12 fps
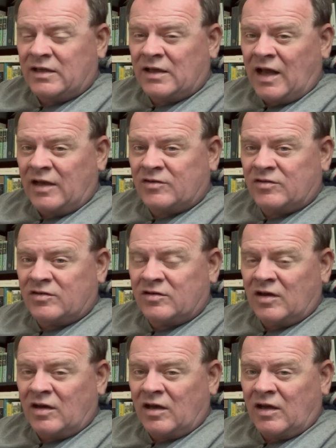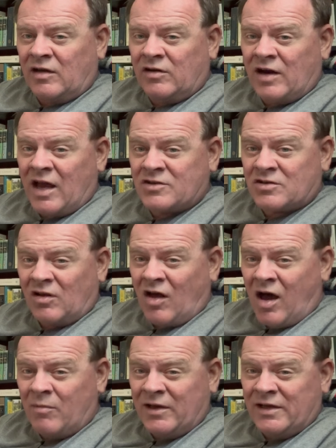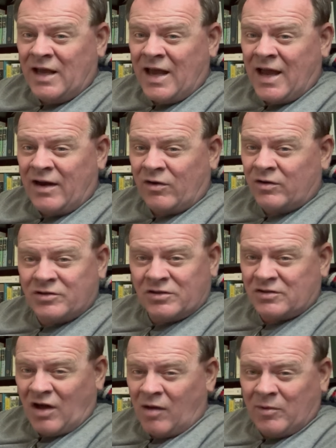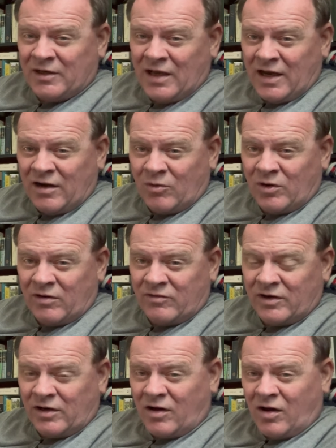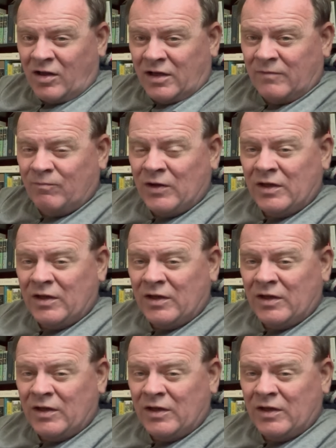that's International Hobbit Day, or just Hobbit Day, or whatever you call it.